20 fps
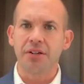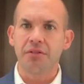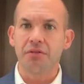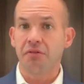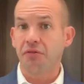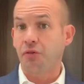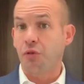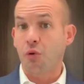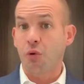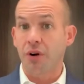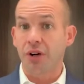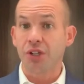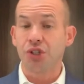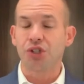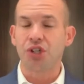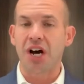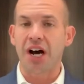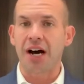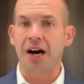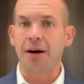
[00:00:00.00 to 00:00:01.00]
for a
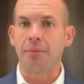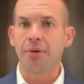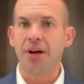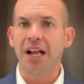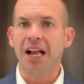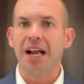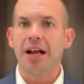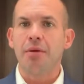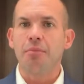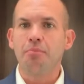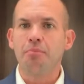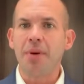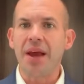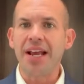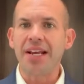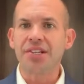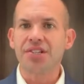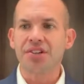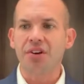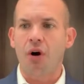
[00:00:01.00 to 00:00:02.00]
job
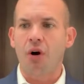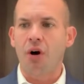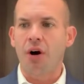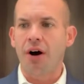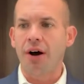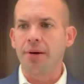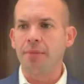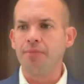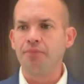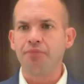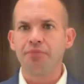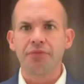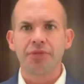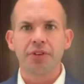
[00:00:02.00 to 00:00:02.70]
based on